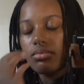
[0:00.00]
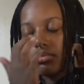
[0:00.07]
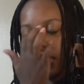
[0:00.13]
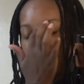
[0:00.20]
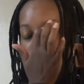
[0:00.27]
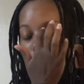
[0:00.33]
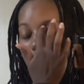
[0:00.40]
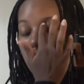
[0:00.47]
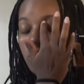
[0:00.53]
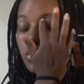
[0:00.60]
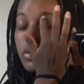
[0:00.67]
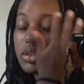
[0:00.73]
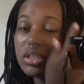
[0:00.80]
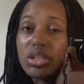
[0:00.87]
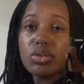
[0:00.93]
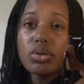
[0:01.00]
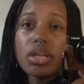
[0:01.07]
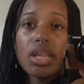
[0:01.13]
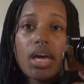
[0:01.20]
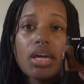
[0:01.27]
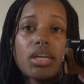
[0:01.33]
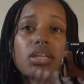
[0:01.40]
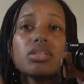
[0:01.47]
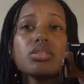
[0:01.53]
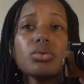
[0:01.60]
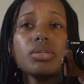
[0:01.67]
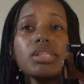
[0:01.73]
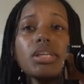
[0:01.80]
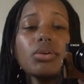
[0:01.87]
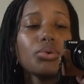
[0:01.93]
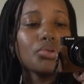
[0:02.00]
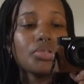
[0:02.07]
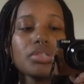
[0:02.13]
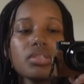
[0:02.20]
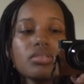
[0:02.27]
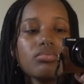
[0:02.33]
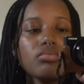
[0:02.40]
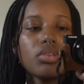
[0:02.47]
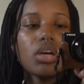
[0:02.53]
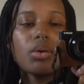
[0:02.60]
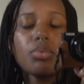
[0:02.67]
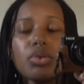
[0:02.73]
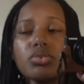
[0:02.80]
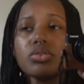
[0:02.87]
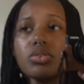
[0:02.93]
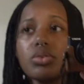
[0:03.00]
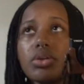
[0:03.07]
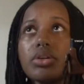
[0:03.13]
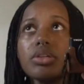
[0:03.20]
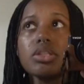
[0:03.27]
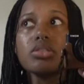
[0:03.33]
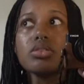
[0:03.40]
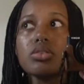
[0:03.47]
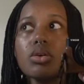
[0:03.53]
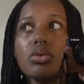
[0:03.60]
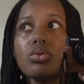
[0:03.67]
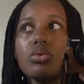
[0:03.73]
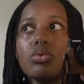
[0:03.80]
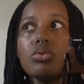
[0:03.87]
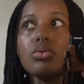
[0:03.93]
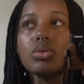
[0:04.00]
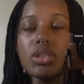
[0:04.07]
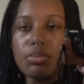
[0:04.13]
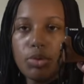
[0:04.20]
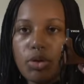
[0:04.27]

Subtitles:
beginner tutorial because I showed them that and it's so easy. Or just look up yarn tutorial. It's so simple.